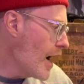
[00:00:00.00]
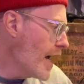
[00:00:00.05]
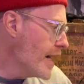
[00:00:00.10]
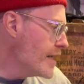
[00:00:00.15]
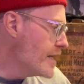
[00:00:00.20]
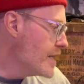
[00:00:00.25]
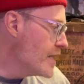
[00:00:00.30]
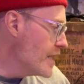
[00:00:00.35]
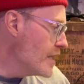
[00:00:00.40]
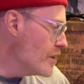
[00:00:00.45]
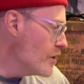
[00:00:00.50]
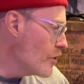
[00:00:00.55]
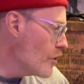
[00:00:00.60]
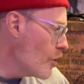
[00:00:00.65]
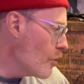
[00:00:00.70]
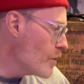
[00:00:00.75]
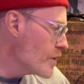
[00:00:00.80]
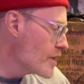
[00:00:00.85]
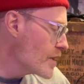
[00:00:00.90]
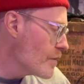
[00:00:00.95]
I didn't
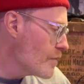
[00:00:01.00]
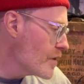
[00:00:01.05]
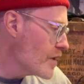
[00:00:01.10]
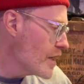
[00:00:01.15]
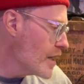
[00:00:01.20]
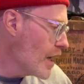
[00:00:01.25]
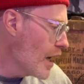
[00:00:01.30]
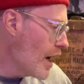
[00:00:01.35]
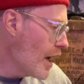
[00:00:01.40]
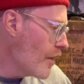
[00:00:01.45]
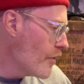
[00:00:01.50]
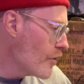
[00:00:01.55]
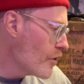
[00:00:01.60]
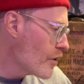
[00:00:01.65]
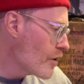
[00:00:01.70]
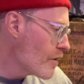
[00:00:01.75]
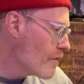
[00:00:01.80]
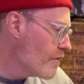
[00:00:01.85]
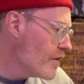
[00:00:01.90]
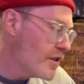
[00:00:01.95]
go with some of the
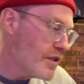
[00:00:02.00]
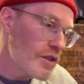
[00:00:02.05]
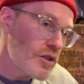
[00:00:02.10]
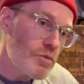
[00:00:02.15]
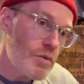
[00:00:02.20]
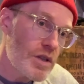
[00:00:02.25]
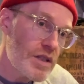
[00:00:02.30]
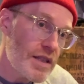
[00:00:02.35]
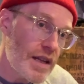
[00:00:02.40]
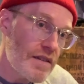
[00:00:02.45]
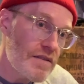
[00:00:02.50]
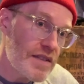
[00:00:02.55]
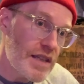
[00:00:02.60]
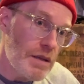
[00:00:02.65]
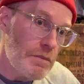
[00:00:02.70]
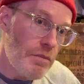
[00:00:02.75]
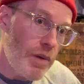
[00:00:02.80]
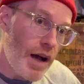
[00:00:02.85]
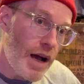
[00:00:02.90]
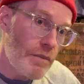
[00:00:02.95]
other vintage ones that I've
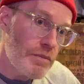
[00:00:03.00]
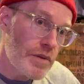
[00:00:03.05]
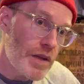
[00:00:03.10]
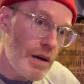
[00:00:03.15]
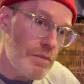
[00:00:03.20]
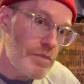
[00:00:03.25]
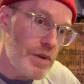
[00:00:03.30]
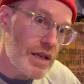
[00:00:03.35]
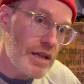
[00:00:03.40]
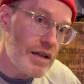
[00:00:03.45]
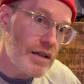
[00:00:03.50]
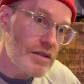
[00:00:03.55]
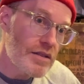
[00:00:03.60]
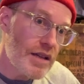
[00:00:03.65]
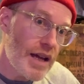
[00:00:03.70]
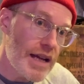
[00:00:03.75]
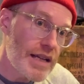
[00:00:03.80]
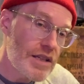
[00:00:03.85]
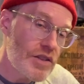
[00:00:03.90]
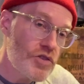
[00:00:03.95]
seen popped up
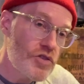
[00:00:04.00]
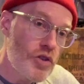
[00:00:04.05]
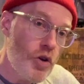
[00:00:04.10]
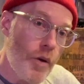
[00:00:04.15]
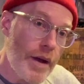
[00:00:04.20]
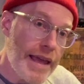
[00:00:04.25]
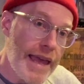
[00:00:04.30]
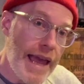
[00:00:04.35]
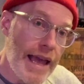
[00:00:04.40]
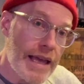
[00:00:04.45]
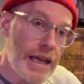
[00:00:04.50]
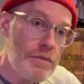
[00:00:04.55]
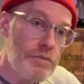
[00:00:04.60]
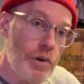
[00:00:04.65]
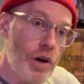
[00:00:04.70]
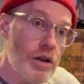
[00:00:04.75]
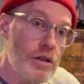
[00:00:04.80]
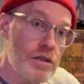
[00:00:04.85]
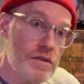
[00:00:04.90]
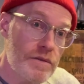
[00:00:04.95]
because I just know I can't get
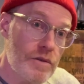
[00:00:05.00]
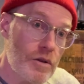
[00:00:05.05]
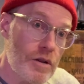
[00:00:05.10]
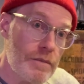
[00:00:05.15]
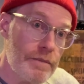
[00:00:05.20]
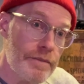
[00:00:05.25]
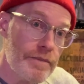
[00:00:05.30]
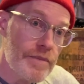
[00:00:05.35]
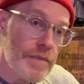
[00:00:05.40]
parts for them.